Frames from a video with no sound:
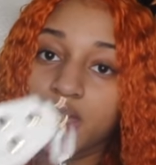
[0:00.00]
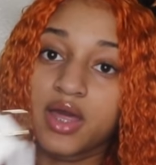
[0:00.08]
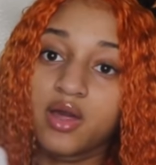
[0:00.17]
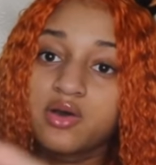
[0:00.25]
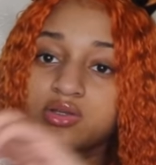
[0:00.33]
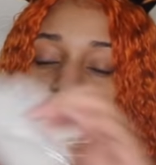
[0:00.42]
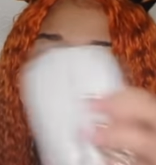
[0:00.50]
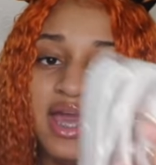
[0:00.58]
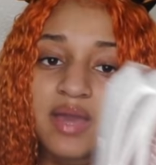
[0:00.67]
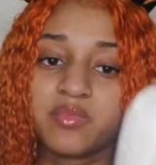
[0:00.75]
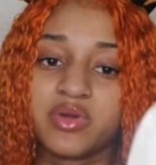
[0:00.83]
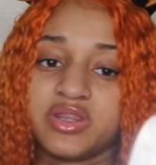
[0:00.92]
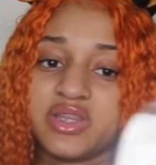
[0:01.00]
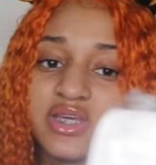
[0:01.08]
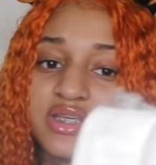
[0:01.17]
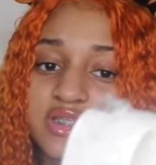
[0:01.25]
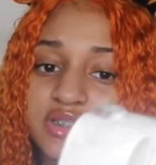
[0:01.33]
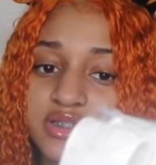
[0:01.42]
It also came with
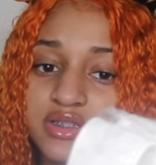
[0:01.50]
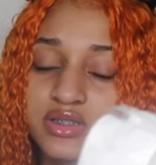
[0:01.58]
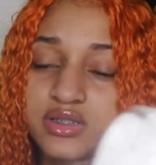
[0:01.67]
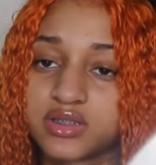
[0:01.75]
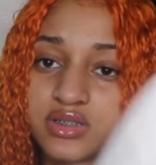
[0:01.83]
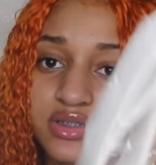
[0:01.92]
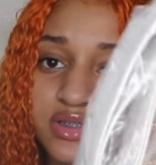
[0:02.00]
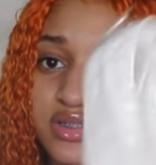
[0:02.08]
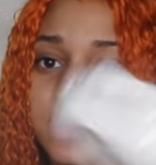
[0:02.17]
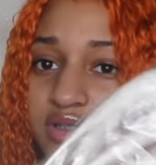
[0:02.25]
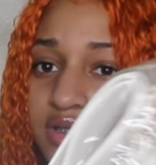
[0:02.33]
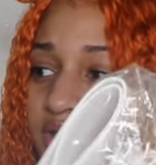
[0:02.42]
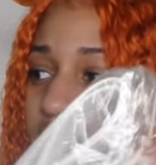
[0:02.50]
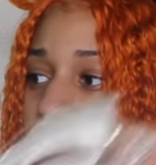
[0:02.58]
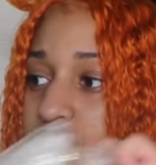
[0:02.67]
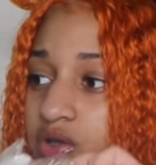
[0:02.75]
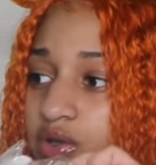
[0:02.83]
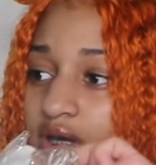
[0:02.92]
this,
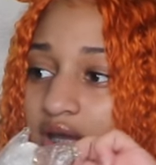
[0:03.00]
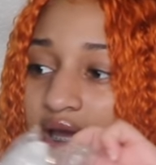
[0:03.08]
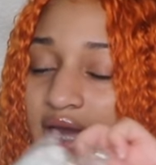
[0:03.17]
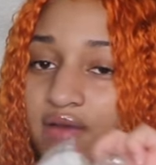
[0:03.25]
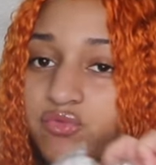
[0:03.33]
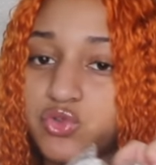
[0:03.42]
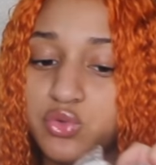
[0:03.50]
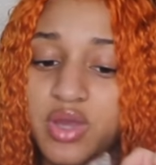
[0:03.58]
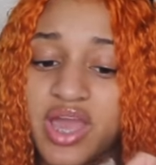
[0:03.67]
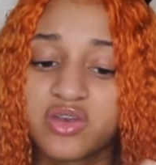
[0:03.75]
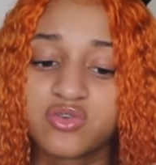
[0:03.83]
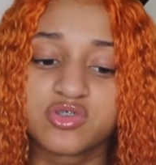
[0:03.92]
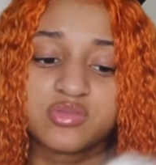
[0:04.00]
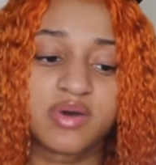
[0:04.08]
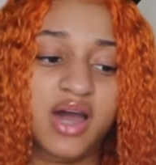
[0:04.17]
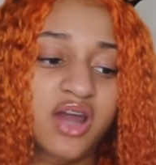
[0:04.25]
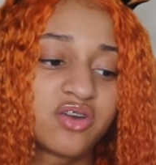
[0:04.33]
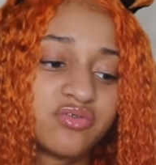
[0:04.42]
so you could like have two handles,
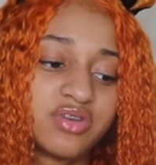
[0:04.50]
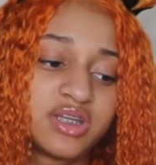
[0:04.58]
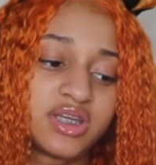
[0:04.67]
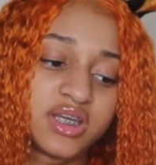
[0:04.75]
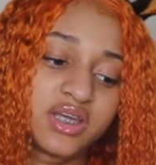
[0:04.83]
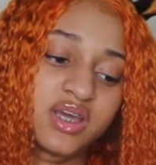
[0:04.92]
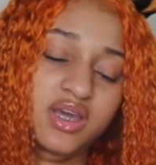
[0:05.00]
but I don't really